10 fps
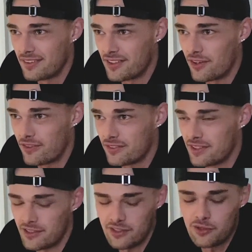You know,
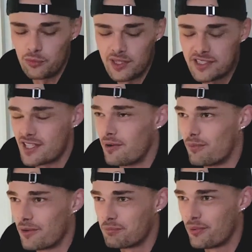you reach that
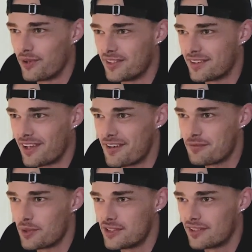one point in
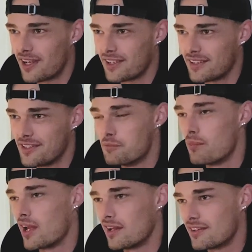life when you're like you
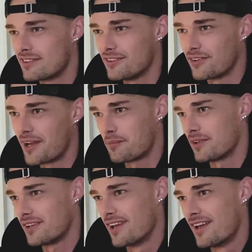made it. You're
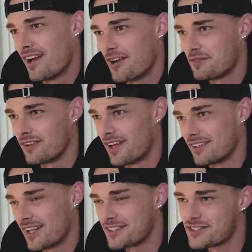happy. I feel like
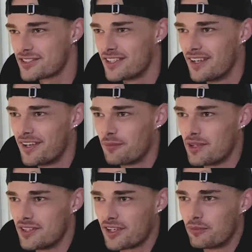that's
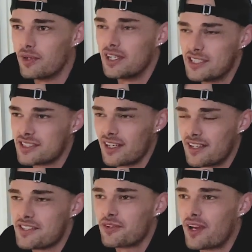when you can really say
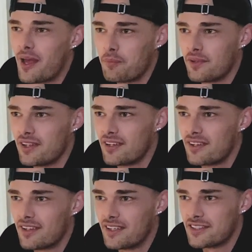that you're happy
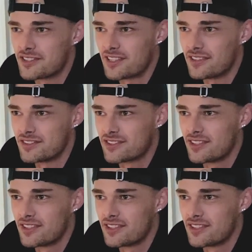in a sense.